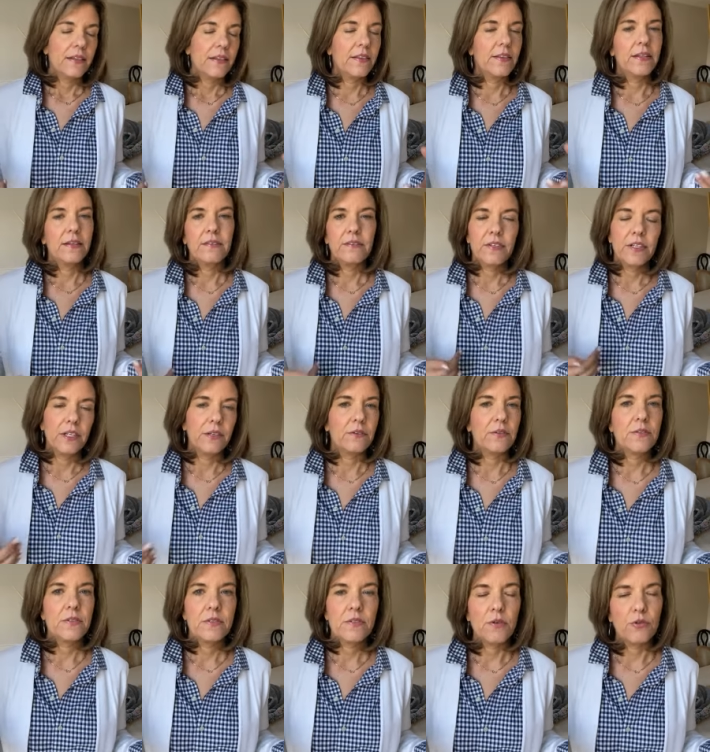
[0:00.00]
the, you know,
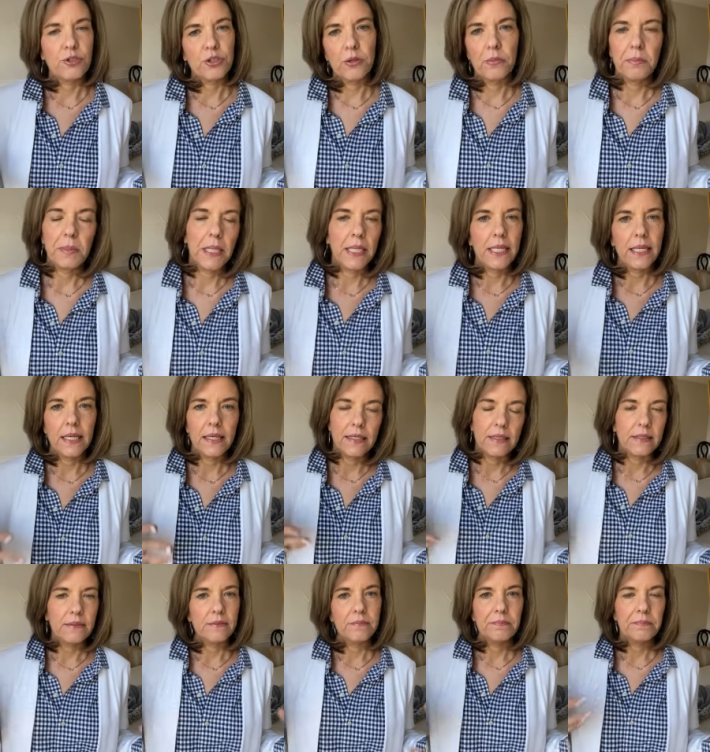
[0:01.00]
social media
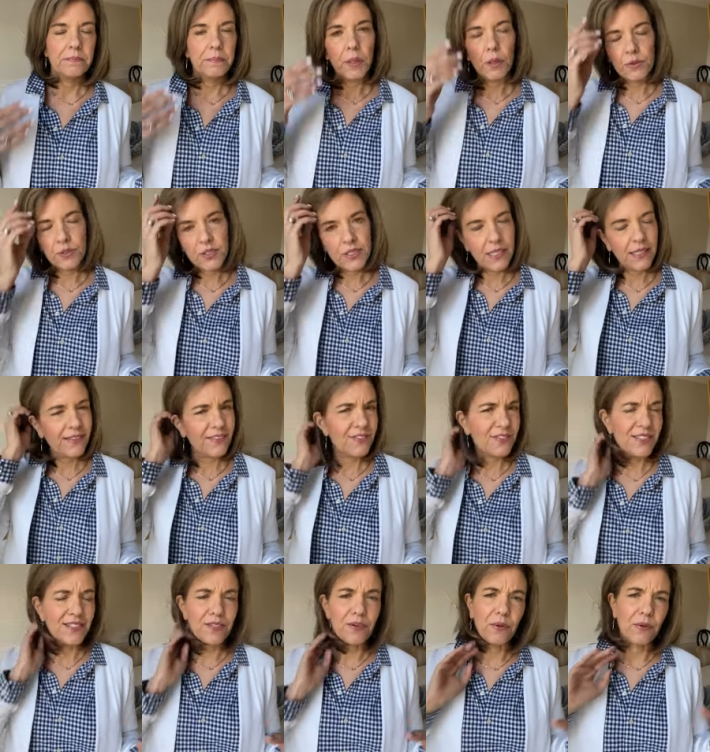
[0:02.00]
and posting.
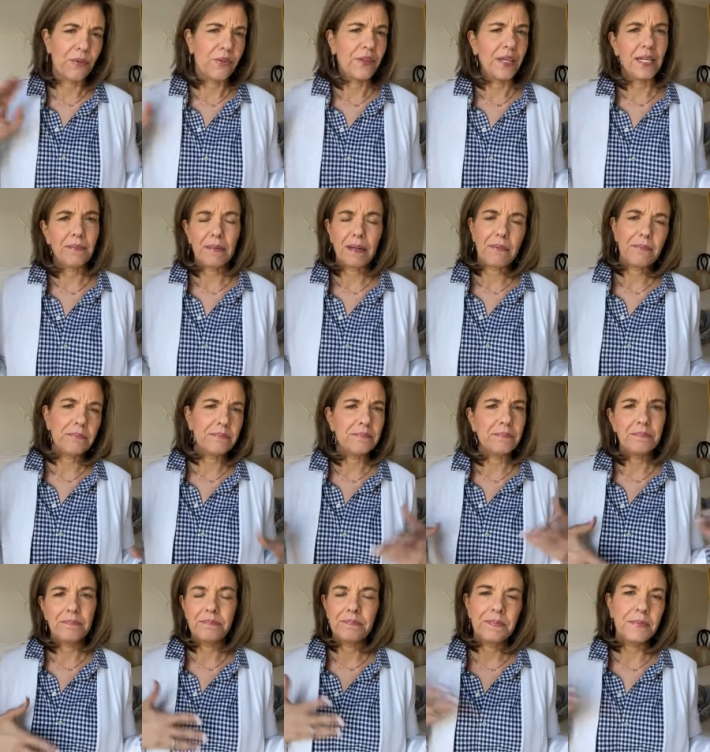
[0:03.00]
There's this whole thing about,
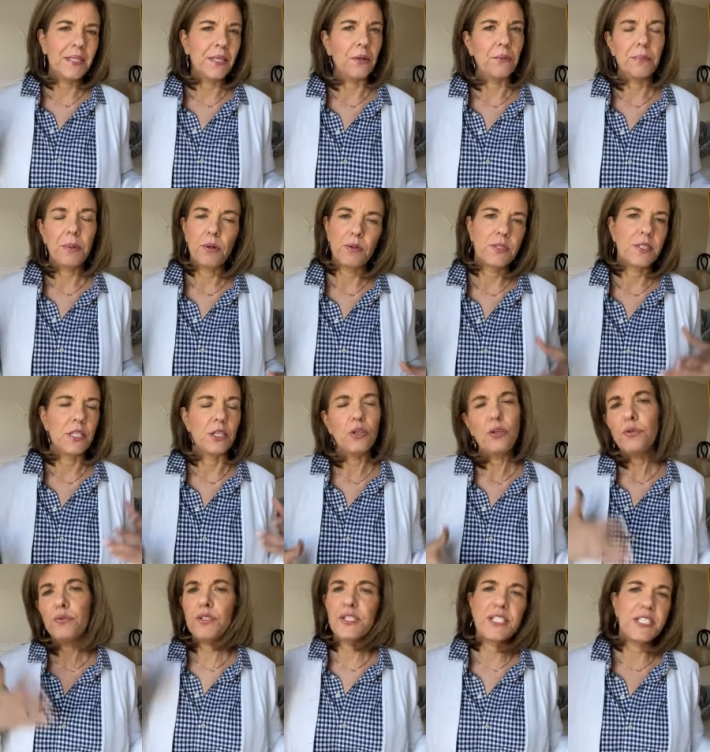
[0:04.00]
you know, posting
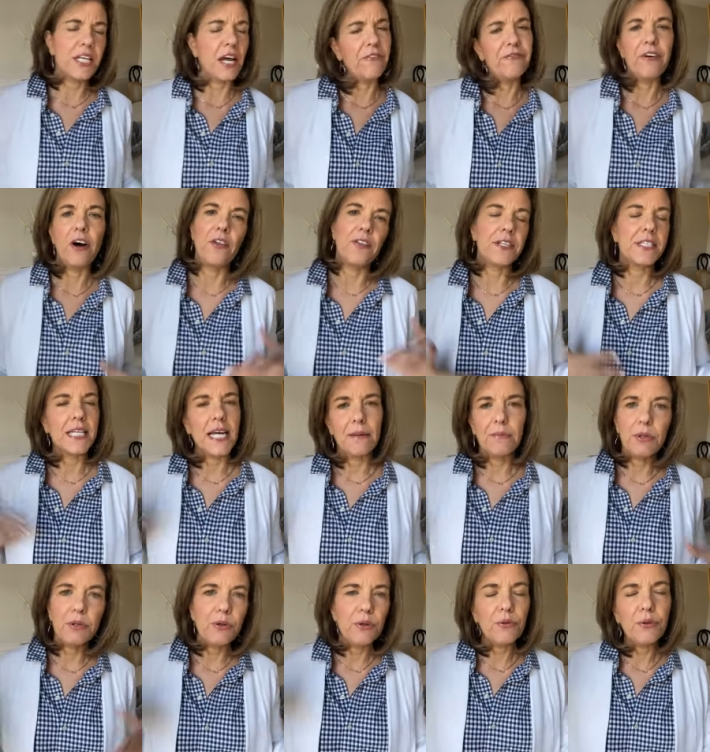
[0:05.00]
new stuff all the
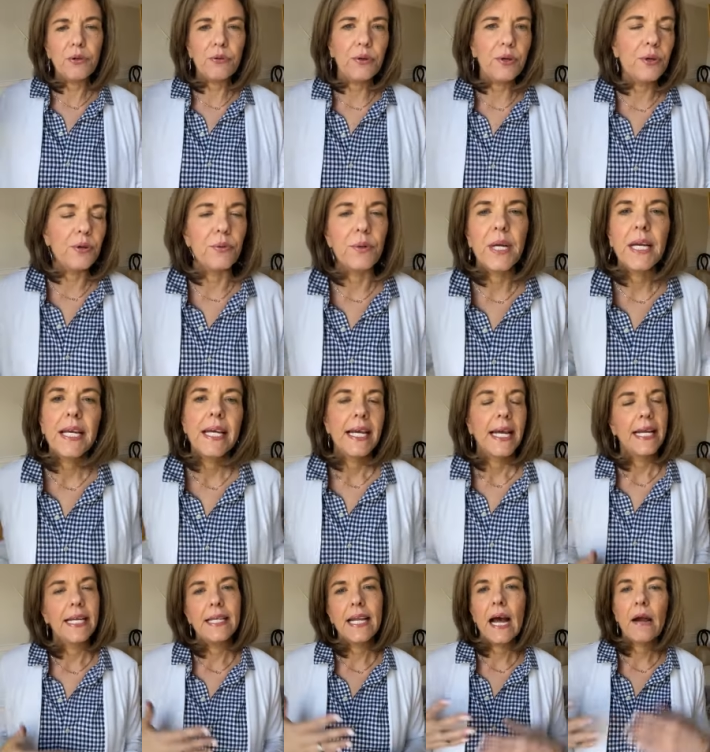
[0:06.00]
time, new, new, new, new,
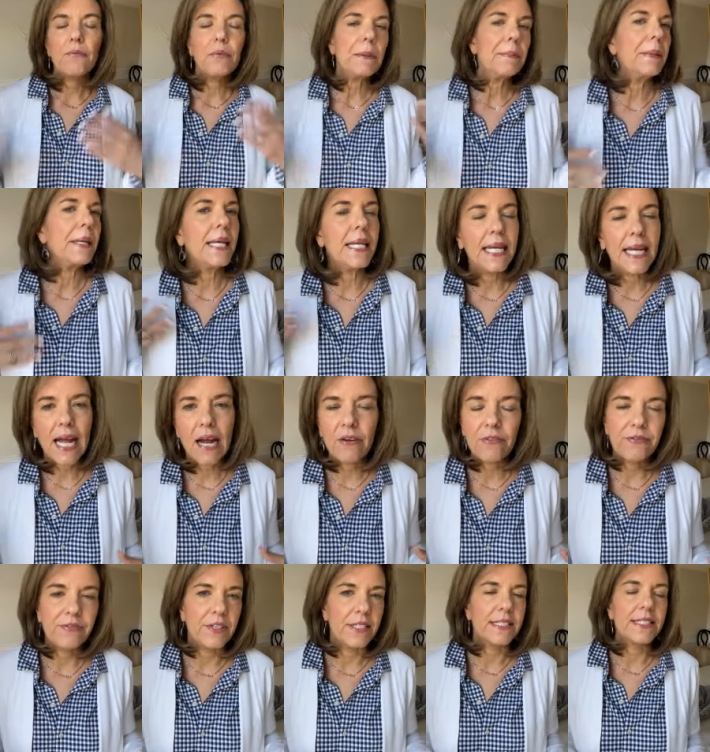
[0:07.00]
and not repeating
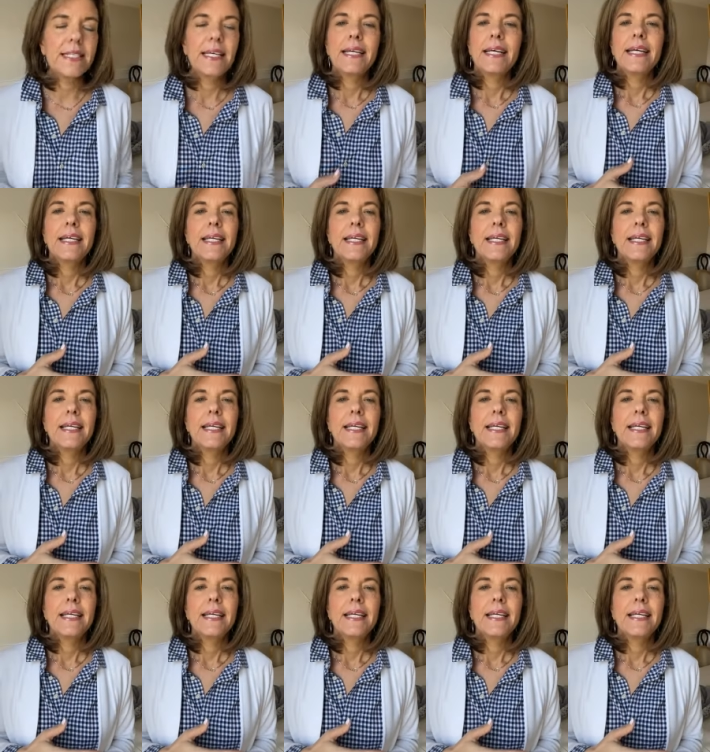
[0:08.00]
outfits